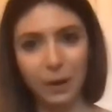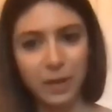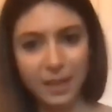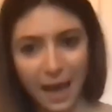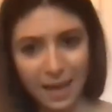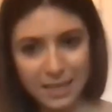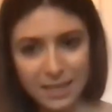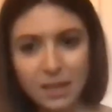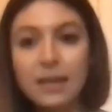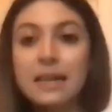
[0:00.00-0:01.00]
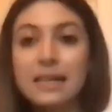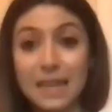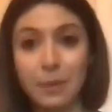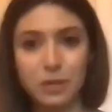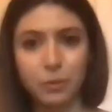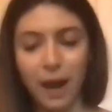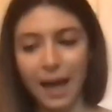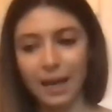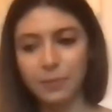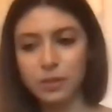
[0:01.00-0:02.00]
with us,
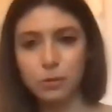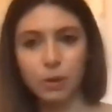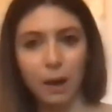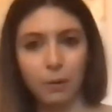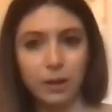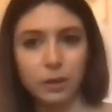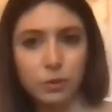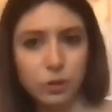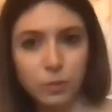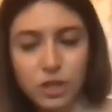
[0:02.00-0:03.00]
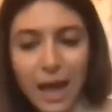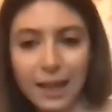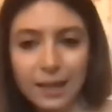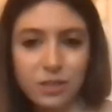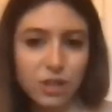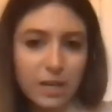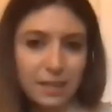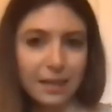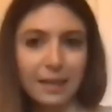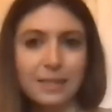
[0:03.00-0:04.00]
subscribe to our YouTube channel. Just
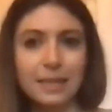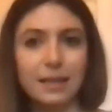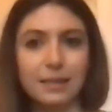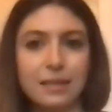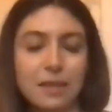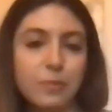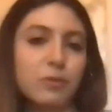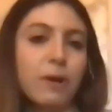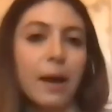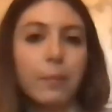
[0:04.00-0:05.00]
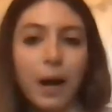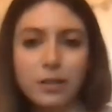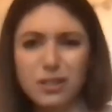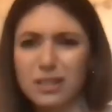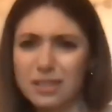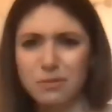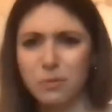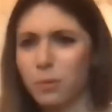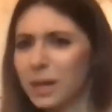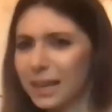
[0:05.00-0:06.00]
hitting the subscribe button is
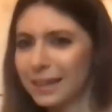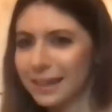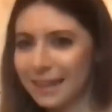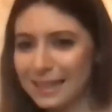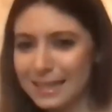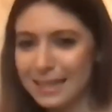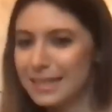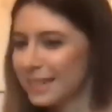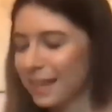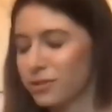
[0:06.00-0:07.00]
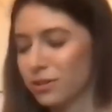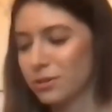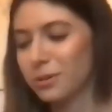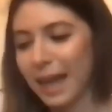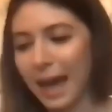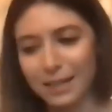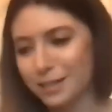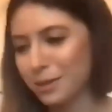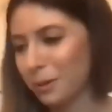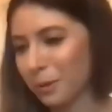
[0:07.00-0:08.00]
really easy. Teenagers do that,
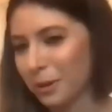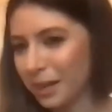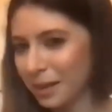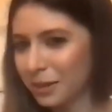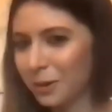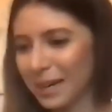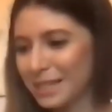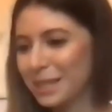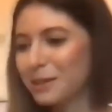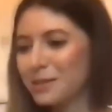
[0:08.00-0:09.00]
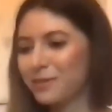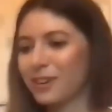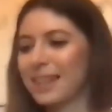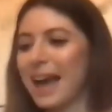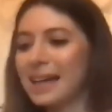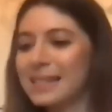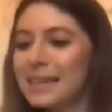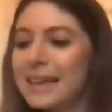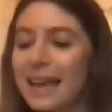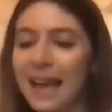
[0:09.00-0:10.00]
so no excuse for that.
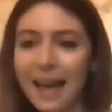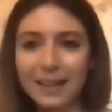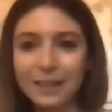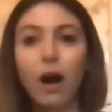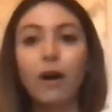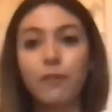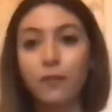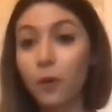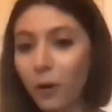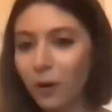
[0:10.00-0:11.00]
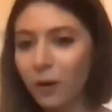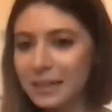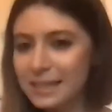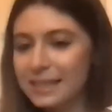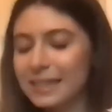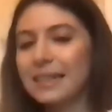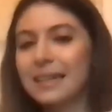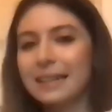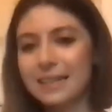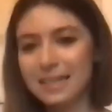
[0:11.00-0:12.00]
And of course,
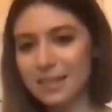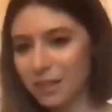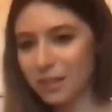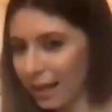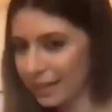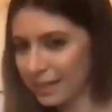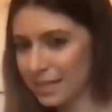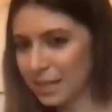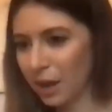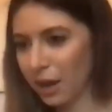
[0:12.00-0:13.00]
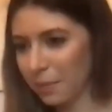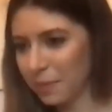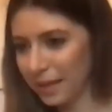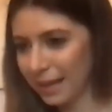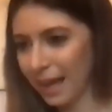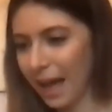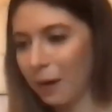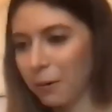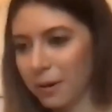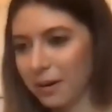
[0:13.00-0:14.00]
since Colin is gonna be
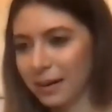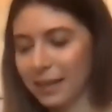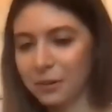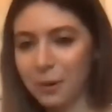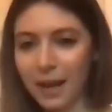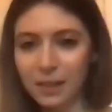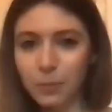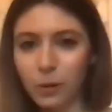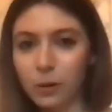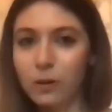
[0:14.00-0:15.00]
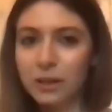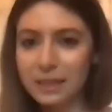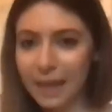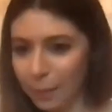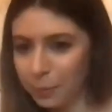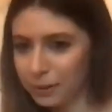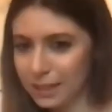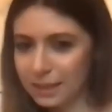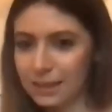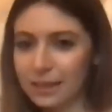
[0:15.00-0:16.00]
our incredible Lord
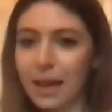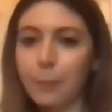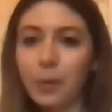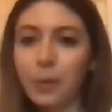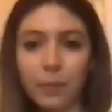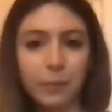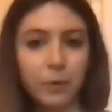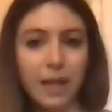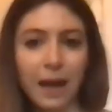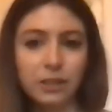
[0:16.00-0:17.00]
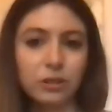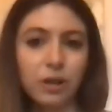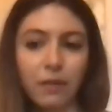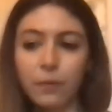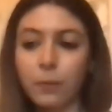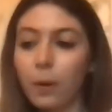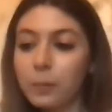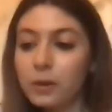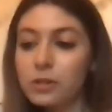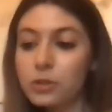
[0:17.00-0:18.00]
Capulet in the upcoming production of
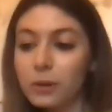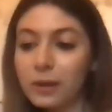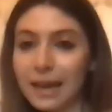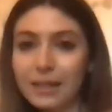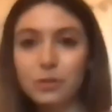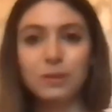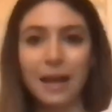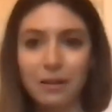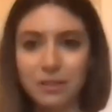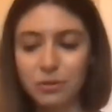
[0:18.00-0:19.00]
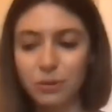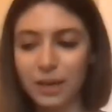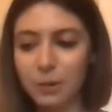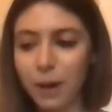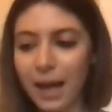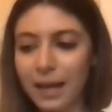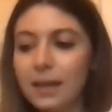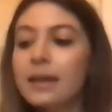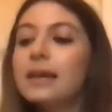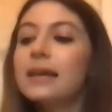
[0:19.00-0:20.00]
Romeo and Juliet
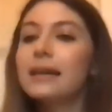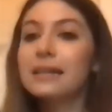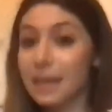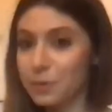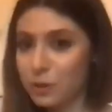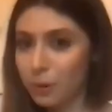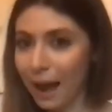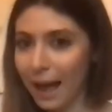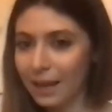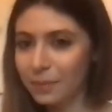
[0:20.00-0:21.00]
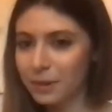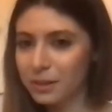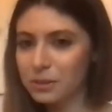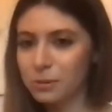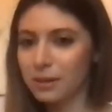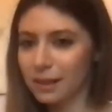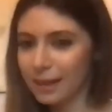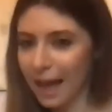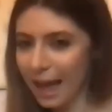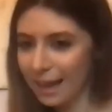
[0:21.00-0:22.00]
2021, subscribe to the
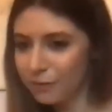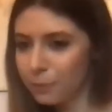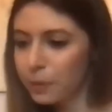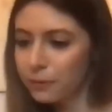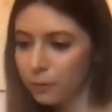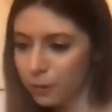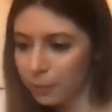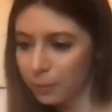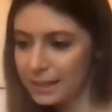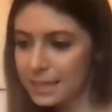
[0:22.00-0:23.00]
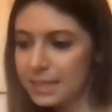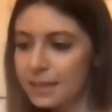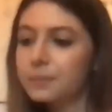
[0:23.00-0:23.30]
live performance